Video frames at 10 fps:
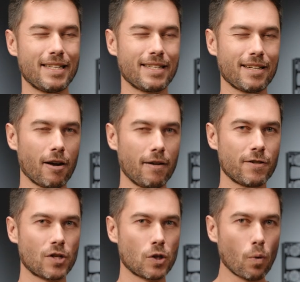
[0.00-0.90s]
it's kind
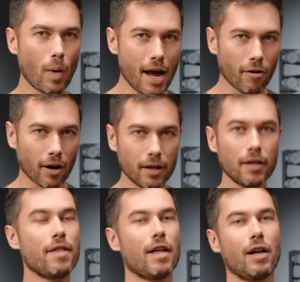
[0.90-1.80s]
of squarer
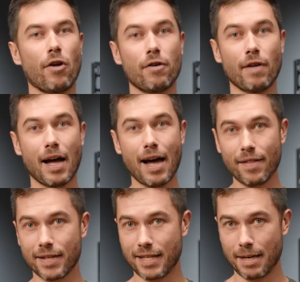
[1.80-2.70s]
than a lot of
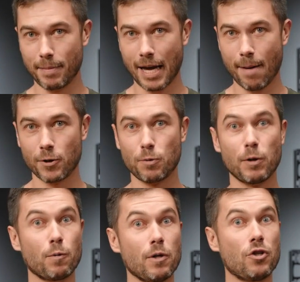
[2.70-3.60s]
other cinema cameras
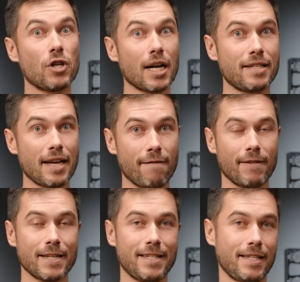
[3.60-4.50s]
which would just
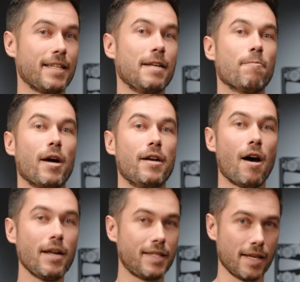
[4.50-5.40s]
have a
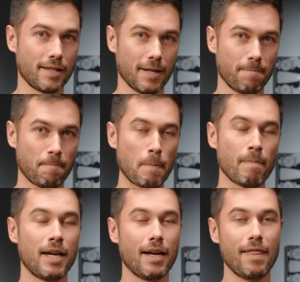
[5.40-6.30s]
16x9 sensor.
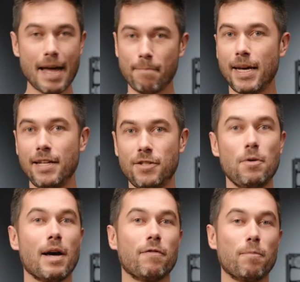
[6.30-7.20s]
And that means
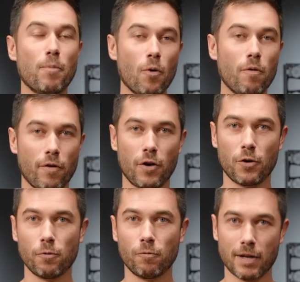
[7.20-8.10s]
you have more
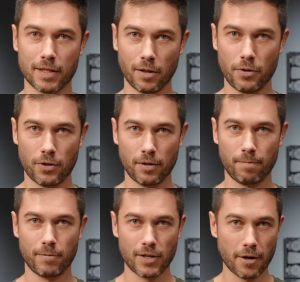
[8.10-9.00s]
vertical resolution.
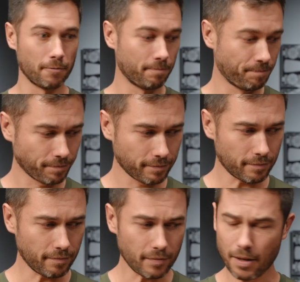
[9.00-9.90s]
So
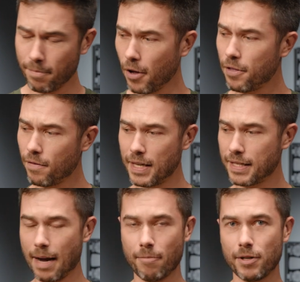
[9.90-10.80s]
both of
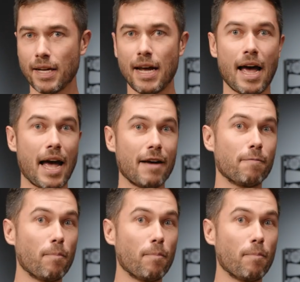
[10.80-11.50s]
these cameras have